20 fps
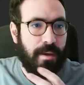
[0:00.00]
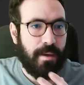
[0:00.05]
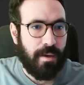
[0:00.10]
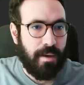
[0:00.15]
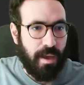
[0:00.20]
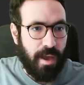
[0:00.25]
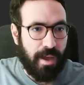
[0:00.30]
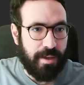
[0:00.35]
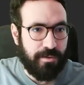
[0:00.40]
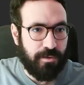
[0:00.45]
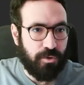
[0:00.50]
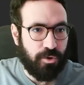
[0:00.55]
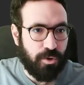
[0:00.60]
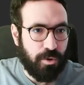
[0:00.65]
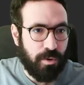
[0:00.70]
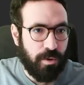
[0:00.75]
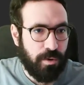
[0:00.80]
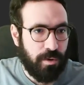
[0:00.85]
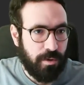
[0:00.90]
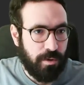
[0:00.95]
As
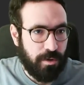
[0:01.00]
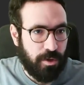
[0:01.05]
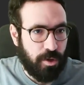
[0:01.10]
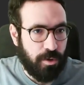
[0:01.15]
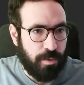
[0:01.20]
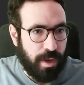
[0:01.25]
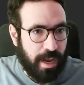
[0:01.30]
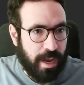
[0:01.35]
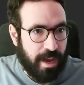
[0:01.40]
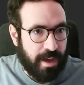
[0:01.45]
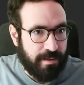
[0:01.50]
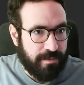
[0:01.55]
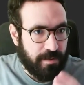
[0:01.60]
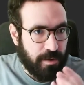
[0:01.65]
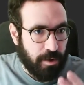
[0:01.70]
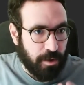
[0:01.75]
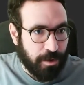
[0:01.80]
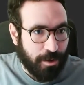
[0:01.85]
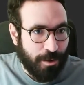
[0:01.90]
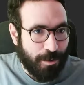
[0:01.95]
usual, you will have
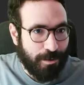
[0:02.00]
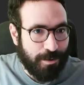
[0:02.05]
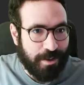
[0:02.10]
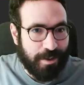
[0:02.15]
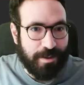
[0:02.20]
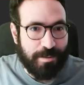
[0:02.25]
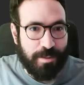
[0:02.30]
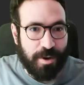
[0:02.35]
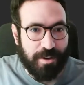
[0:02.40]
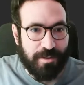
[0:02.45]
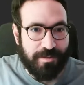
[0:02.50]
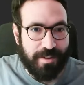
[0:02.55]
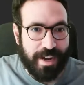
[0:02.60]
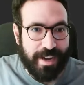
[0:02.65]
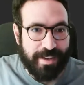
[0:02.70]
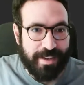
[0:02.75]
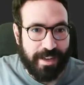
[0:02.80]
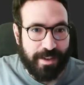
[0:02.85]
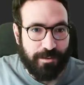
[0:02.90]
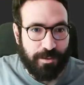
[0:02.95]
a go.mod
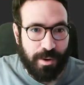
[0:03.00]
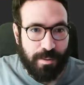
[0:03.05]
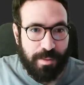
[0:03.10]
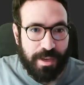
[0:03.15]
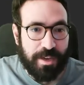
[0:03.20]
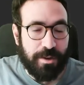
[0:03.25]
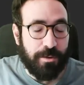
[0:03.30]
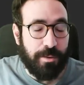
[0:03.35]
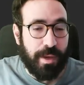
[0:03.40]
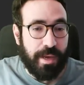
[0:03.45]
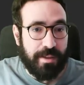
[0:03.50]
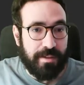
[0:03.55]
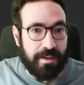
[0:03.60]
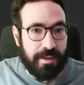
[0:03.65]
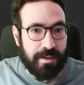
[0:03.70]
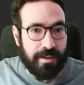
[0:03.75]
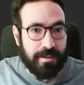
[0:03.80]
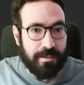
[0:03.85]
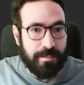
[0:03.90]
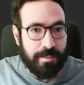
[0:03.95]
file that will be
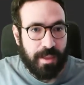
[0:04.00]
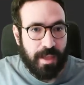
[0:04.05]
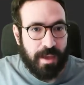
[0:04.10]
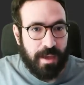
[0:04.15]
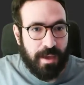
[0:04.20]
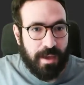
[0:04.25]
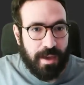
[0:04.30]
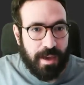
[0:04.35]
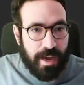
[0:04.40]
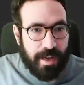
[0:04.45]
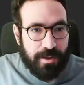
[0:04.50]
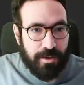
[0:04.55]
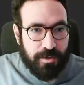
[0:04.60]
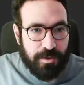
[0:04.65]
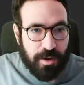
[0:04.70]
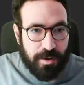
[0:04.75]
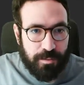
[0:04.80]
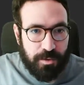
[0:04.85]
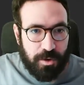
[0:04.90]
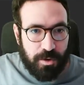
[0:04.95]
created. At the
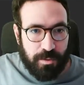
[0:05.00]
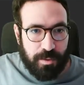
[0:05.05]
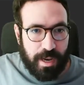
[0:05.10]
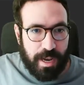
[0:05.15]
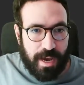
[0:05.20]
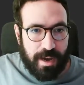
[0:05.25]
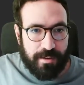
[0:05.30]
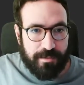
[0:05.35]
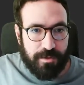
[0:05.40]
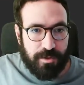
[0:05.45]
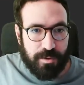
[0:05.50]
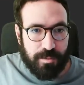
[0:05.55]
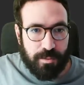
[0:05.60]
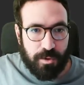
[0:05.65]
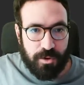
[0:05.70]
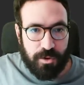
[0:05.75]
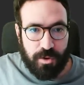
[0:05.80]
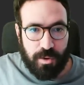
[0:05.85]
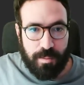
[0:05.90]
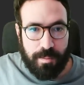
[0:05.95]
top, you will have the
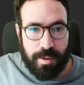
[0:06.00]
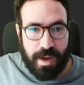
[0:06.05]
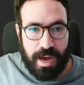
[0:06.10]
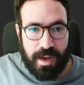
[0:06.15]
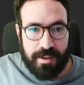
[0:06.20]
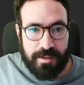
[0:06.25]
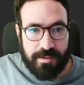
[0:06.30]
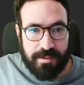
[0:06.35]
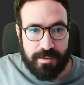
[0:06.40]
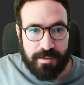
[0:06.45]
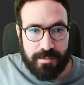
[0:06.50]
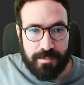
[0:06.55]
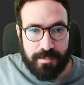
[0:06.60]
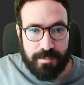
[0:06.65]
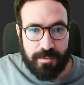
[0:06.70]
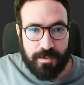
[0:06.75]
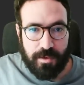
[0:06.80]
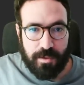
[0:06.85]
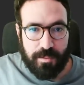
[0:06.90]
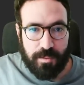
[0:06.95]
module path,
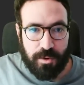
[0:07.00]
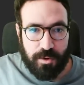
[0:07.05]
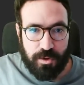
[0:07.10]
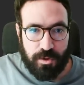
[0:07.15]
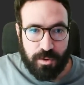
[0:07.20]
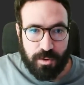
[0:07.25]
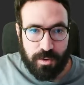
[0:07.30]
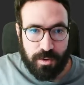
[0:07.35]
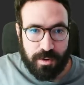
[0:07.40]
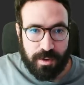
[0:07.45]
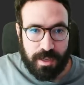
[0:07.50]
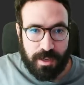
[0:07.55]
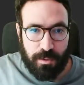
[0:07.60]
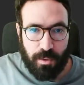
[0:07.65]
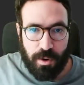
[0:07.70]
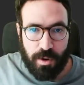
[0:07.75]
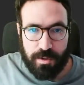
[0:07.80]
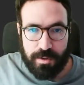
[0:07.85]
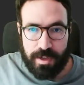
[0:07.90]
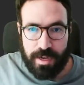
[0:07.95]
so module
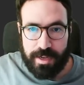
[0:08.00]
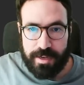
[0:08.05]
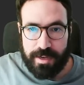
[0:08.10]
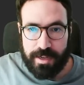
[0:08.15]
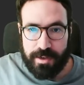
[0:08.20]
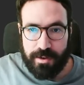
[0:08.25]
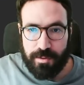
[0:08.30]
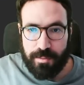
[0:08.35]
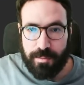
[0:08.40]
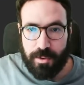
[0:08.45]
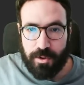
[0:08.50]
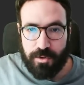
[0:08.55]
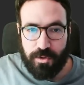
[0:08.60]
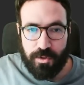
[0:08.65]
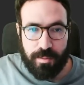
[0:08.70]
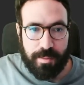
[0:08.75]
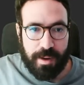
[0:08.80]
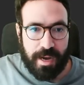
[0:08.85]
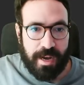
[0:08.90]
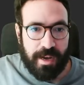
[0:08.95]
keyword and then the
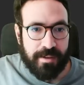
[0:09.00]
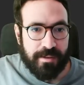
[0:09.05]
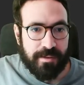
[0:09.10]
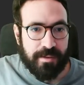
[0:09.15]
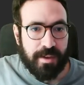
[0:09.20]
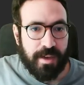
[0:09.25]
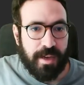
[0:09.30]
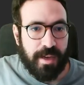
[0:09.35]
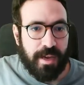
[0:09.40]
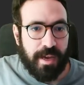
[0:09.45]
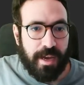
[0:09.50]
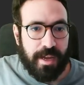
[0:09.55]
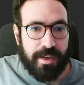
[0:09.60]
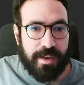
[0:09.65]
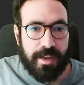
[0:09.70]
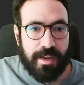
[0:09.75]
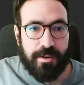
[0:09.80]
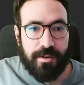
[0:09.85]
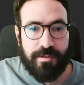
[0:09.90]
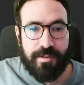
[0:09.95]
module path, and
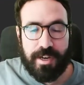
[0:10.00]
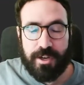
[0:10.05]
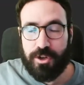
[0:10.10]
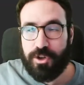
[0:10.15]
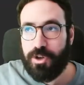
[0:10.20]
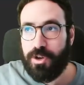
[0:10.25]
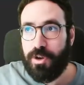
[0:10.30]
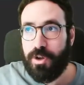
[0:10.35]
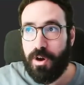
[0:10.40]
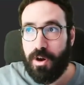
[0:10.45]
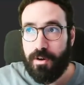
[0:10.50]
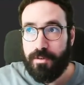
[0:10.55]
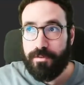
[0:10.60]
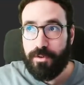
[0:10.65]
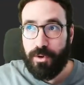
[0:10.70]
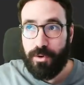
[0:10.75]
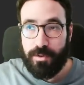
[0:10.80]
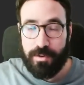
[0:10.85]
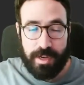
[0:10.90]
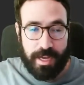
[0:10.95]
then the version of
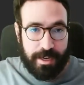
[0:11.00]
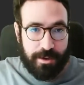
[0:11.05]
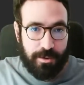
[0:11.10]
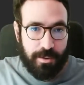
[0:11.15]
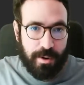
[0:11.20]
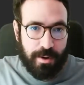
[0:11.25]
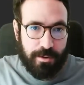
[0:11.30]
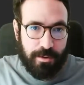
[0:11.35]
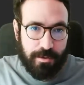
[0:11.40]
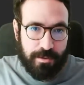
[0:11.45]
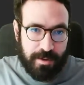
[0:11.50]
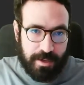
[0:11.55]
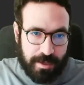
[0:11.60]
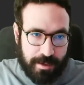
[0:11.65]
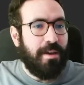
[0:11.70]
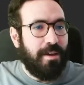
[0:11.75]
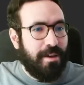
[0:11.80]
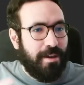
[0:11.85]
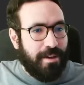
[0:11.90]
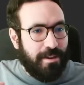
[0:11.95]
Go that you are using.
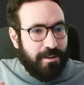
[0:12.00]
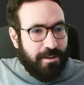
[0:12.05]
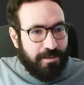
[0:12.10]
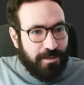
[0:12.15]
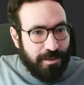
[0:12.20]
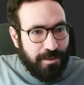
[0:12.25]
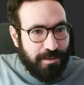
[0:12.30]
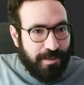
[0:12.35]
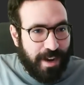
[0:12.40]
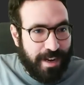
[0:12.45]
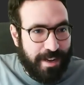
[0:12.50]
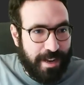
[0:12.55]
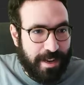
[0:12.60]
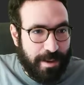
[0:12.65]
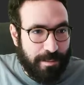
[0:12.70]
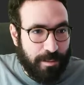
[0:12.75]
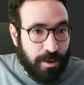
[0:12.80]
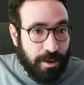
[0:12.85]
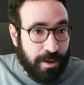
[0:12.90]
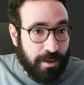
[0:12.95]
The first file that
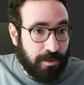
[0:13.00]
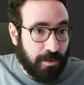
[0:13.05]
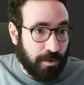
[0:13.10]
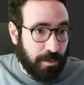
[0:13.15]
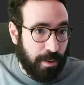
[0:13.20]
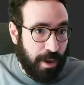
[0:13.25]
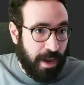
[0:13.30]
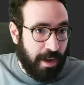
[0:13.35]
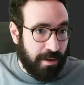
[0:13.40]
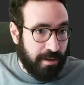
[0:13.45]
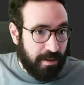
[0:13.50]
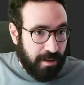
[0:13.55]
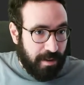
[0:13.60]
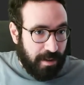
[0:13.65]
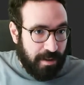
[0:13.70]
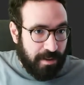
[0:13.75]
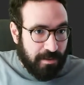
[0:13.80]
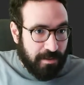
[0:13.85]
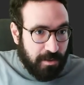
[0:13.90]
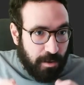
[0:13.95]
I'm going to create
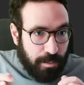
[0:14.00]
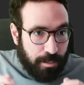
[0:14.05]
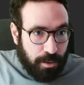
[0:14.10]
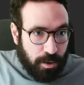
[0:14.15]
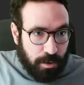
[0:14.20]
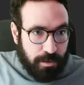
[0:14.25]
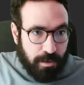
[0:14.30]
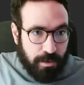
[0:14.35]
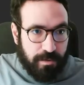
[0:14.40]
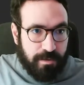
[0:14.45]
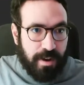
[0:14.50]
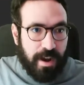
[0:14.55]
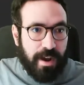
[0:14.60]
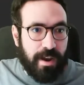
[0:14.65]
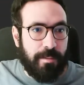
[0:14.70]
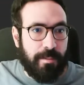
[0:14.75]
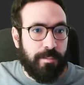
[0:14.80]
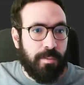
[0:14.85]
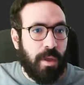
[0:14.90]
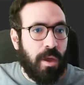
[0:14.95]
is the proto file.
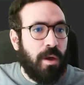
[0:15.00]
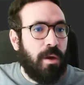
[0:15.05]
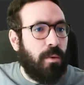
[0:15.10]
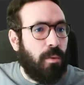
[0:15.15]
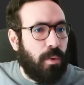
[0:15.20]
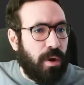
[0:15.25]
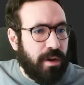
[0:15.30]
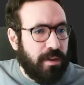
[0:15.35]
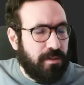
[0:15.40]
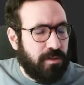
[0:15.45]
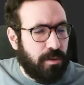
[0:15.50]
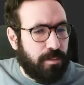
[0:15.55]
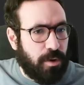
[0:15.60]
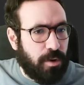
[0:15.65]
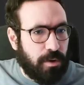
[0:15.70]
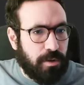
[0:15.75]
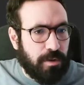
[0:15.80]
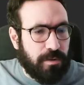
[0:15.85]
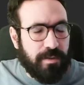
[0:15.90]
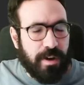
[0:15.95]
What is the
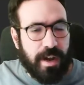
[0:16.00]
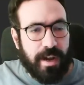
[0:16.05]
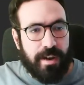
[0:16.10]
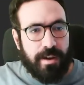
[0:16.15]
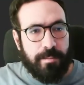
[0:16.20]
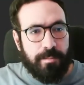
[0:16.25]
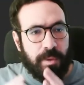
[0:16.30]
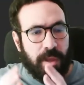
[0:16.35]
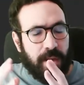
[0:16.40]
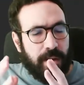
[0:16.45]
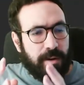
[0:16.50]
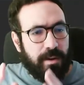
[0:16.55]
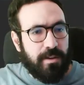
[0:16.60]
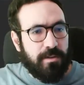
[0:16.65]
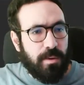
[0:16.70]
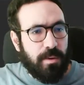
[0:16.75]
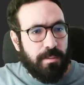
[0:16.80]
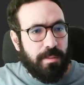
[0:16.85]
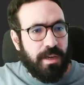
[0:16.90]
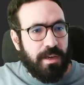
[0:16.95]
proto file? This
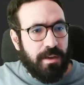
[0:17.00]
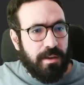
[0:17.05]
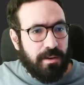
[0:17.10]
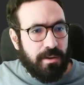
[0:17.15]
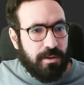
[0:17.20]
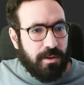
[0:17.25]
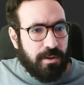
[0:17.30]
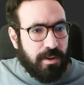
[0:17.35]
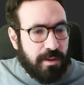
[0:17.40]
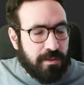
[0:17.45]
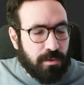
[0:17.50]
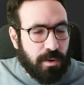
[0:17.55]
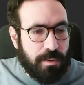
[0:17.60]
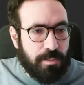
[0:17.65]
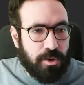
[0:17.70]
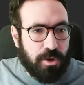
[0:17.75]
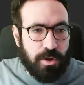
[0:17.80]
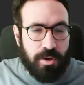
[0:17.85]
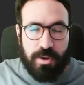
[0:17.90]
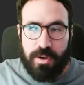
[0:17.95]
will be the
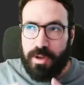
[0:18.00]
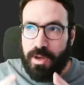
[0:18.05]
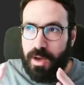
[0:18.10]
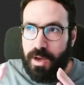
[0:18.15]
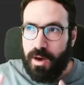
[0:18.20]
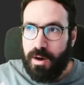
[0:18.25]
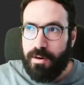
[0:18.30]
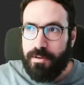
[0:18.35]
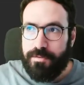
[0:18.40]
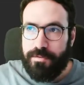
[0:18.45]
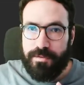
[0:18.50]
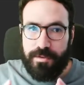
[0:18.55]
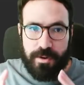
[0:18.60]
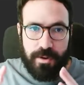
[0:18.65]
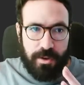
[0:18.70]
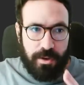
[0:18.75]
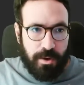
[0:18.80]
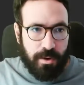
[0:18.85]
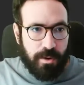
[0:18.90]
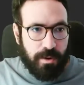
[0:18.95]
description of
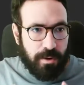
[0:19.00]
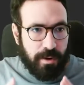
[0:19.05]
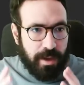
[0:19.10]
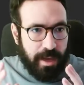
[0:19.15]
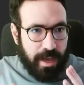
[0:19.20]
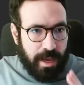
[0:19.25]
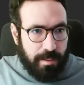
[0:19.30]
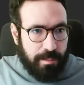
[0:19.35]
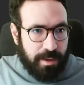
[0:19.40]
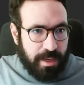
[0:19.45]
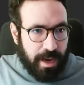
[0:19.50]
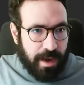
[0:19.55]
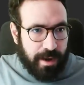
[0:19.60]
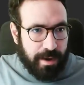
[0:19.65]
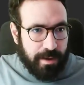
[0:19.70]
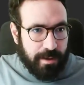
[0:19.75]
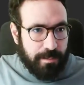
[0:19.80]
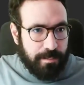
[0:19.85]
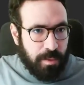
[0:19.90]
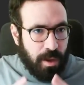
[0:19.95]
your
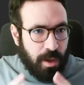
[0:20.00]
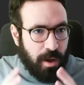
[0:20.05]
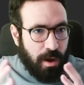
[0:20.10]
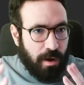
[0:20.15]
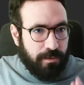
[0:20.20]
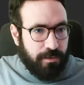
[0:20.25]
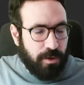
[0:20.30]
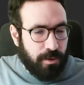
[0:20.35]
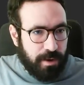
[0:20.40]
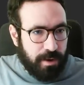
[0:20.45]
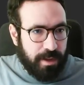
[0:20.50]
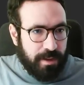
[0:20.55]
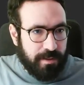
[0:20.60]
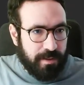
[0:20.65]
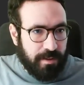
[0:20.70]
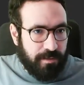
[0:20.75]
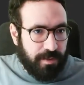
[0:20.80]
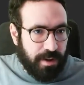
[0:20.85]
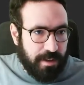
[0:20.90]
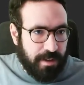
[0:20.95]
API, of your
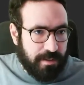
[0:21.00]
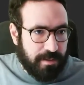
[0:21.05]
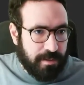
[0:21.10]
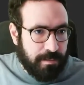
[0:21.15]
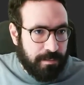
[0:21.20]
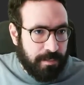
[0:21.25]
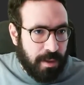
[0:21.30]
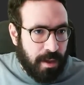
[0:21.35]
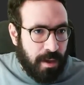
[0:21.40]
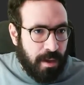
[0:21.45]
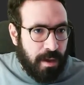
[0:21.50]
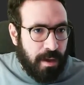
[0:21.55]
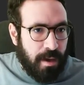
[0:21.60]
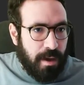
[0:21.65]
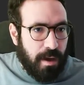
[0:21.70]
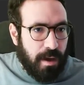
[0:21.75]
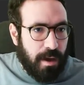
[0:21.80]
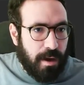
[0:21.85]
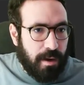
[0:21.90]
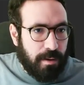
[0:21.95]
interface.
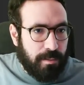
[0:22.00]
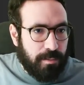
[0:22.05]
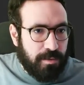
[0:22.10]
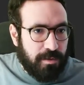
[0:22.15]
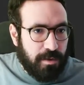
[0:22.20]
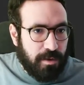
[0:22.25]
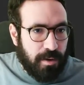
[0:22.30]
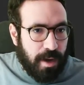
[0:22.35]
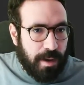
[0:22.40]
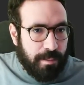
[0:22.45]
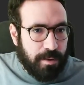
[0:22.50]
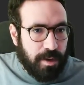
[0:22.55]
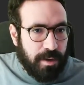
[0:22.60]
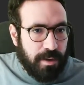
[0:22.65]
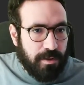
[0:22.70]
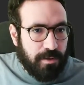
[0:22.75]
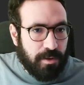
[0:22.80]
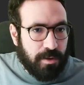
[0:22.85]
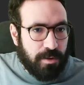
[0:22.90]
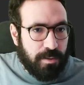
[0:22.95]
So I'm going
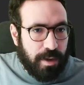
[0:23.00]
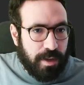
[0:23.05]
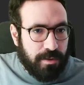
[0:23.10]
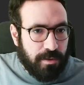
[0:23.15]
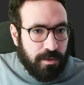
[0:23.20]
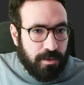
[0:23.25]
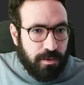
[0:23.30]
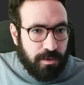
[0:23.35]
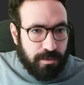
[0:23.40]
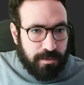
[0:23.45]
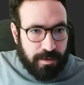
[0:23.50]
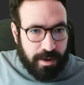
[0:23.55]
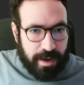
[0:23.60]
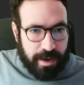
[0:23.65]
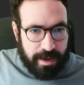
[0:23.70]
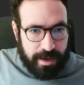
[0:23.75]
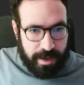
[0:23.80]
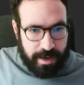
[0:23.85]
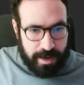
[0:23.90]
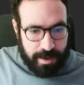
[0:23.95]
to create a new
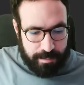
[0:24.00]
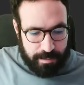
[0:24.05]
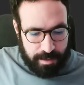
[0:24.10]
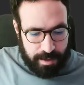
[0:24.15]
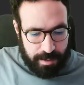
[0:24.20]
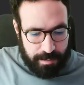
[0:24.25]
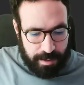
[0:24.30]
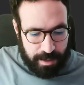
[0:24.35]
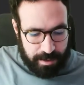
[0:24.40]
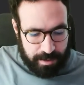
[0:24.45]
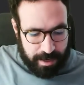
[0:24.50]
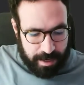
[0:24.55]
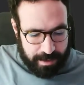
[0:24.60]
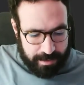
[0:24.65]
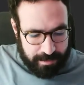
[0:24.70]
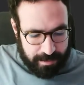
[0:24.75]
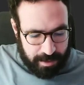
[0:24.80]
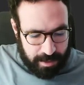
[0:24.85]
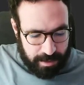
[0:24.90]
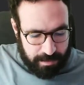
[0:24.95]
file and I'm naming
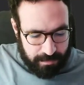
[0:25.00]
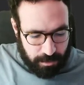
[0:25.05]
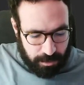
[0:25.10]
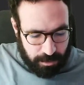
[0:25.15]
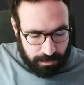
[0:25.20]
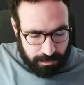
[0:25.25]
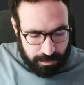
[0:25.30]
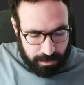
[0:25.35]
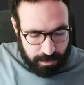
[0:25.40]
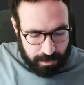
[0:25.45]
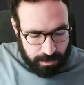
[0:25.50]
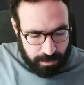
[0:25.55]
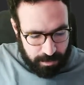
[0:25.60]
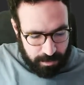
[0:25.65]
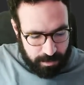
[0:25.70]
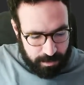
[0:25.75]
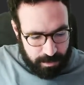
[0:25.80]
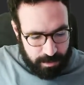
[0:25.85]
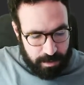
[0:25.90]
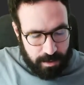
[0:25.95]
that
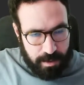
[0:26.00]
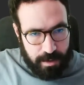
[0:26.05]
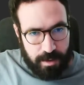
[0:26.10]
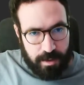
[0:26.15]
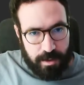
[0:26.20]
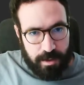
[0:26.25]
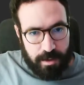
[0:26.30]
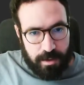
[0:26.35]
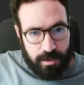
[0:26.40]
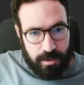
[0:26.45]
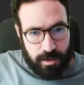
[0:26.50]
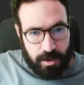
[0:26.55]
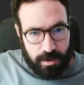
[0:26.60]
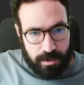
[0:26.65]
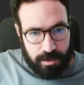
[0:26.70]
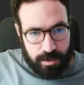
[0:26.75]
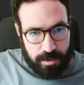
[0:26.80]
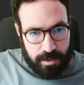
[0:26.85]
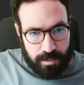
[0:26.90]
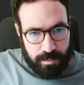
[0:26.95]

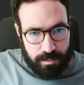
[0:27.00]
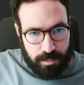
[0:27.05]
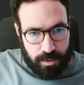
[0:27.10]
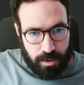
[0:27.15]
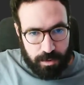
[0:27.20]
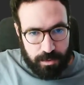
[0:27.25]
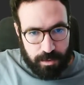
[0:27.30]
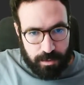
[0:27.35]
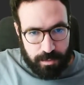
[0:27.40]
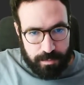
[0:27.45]
invoicer.proto.